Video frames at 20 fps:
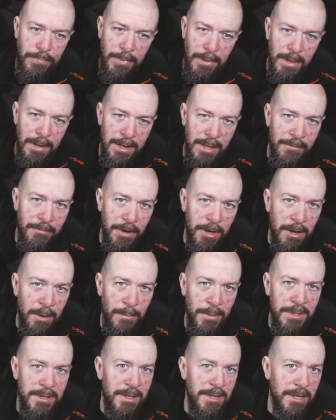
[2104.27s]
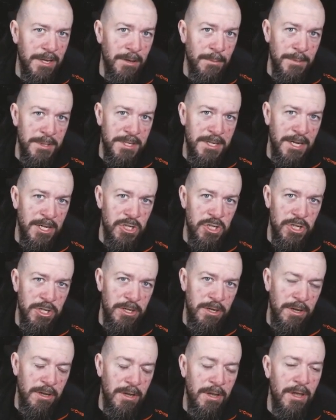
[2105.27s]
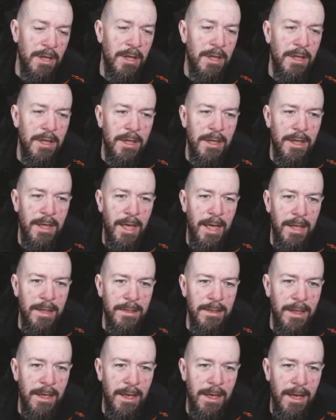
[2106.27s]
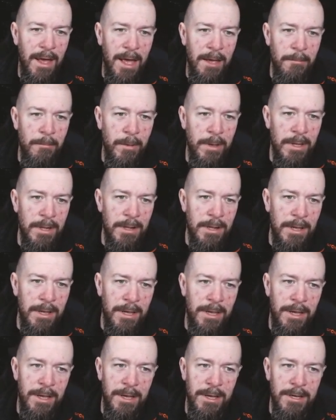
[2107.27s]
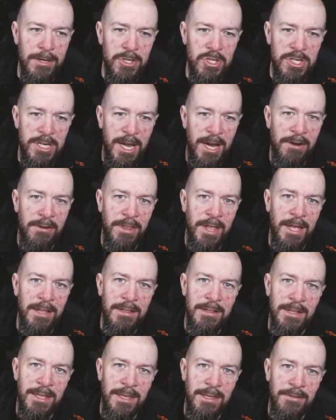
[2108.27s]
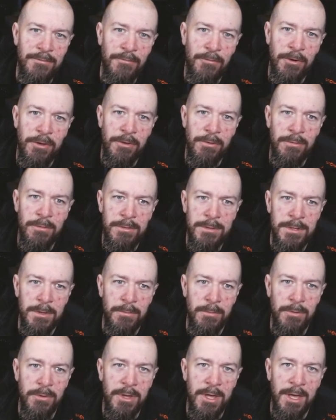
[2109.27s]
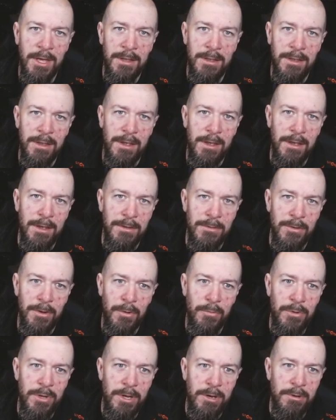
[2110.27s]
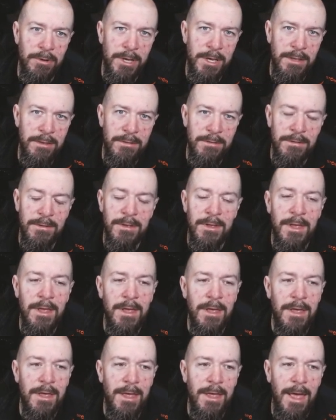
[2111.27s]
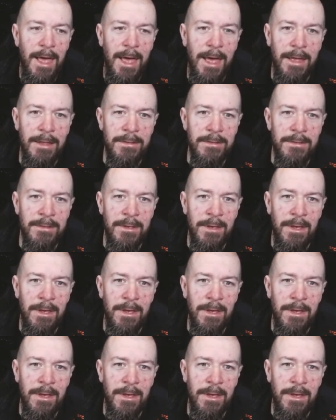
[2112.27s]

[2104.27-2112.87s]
leave a comment in the comment section, and I will share that link for you so you can download it. And